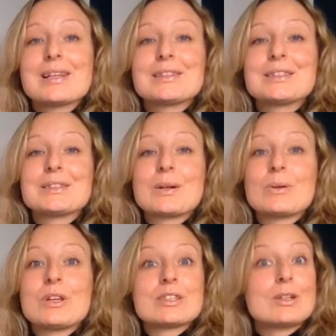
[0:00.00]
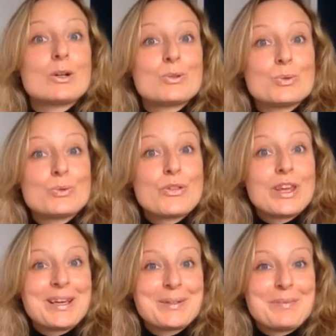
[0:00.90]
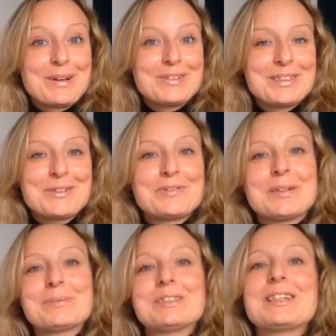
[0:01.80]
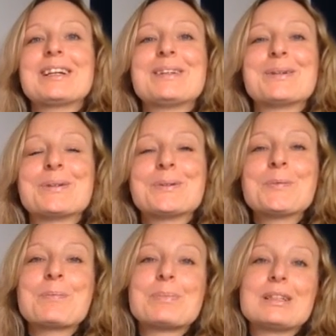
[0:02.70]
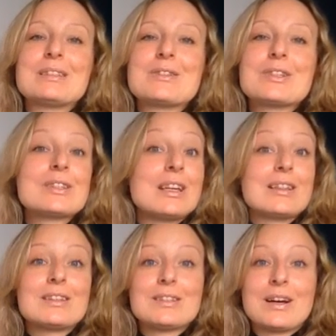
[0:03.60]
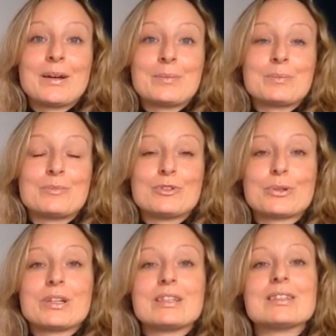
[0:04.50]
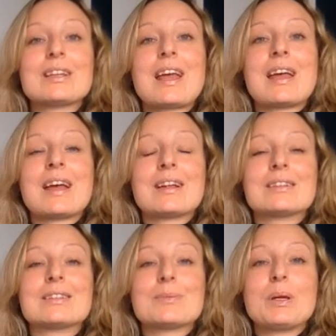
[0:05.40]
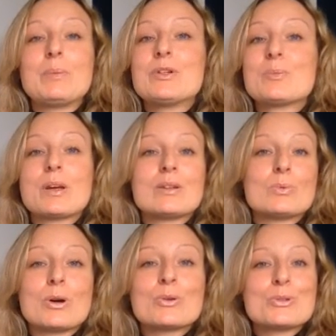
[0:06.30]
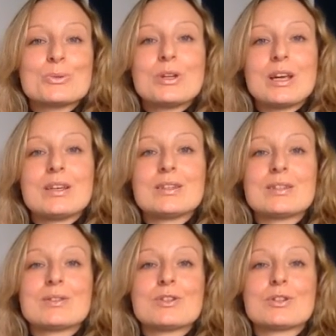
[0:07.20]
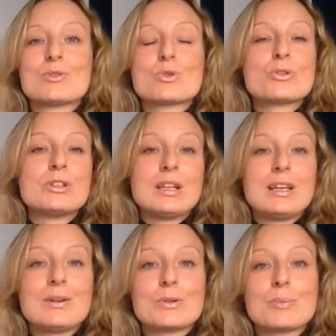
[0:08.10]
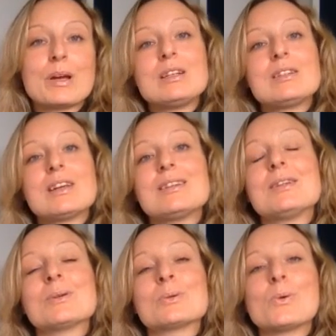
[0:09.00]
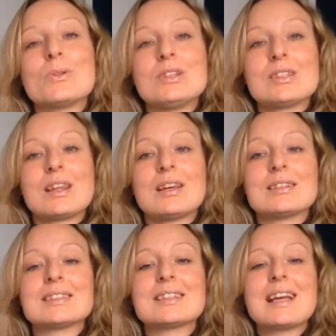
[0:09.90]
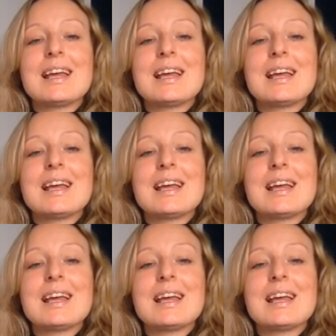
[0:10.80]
So there's a lot to think about in November, I know, but just take the time for it and maybe spend 1 or 2 days just journaling or meditating on all these things.